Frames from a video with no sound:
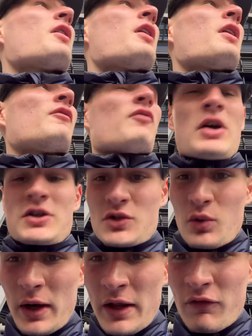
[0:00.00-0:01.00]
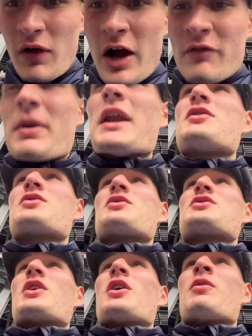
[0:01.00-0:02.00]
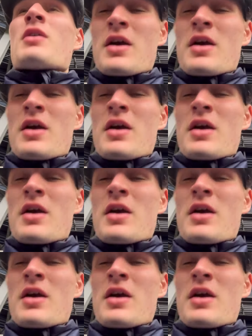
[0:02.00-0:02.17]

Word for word: Uh, first 25 minutes or so,